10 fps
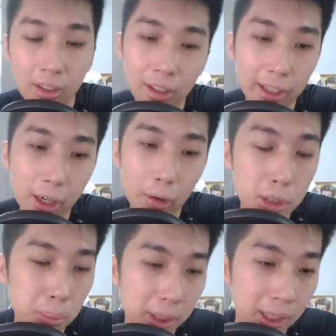I can
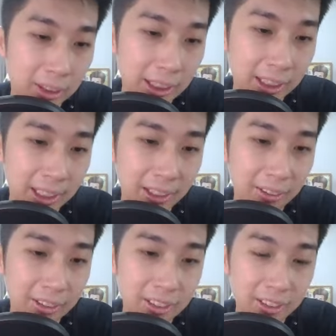always put it outside the
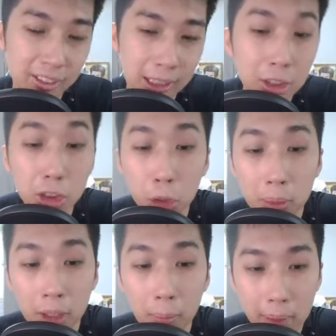house as long as
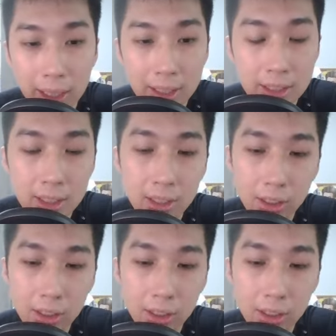nobody complains.